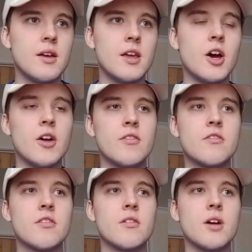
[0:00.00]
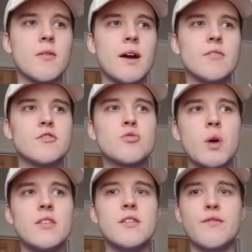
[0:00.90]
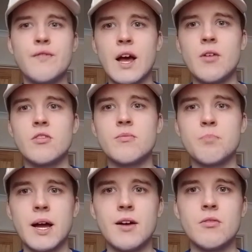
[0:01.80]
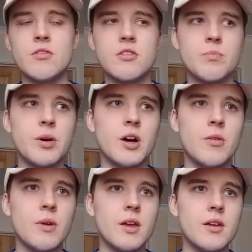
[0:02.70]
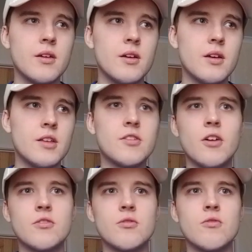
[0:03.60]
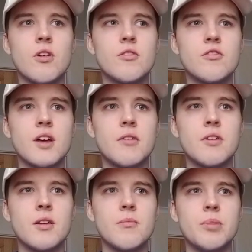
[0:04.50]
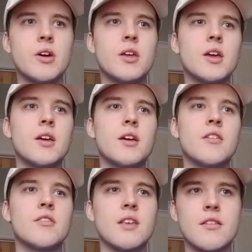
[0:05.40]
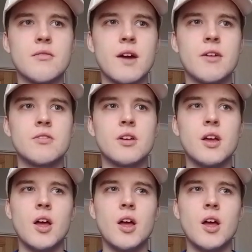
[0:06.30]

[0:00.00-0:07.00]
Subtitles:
He earns around £20,000 per week. His total gross salary per year is set around